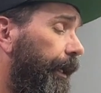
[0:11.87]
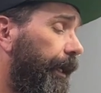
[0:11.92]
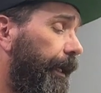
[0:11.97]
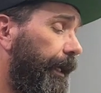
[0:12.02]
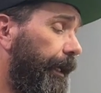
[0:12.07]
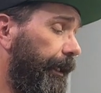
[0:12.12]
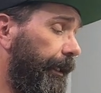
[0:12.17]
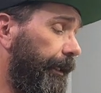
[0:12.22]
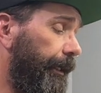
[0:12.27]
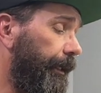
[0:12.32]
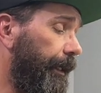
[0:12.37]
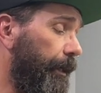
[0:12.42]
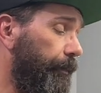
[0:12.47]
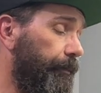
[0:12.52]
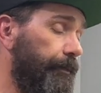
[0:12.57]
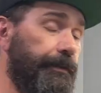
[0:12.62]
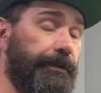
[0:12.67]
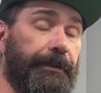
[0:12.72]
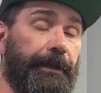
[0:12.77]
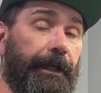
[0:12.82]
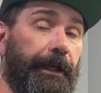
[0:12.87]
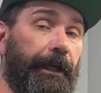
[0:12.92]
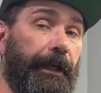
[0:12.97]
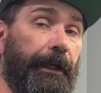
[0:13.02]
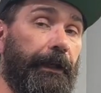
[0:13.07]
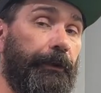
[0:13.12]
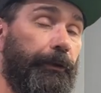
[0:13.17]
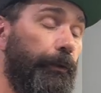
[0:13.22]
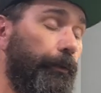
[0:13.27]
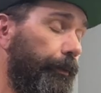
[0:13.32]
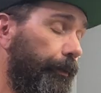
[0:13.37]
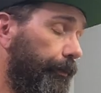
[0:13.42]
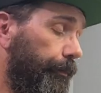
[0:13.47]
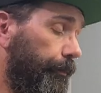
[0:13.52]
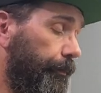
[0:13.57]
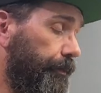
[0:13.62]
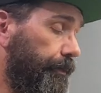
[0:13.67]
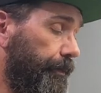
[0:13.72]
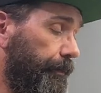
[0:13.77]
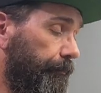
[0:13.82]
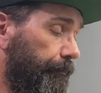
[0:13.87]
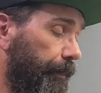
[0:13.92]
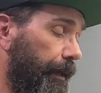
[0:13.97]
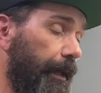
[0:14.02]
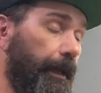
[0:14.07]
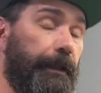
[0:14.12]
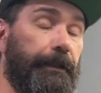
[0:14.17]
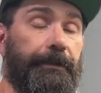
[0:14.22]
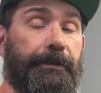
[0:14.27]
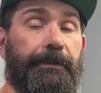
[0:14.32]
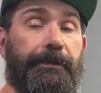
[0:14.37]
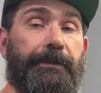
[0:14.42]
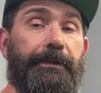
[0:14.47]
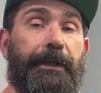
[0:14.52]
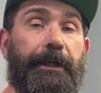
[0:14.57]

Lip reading: Hey, I was going through some boxes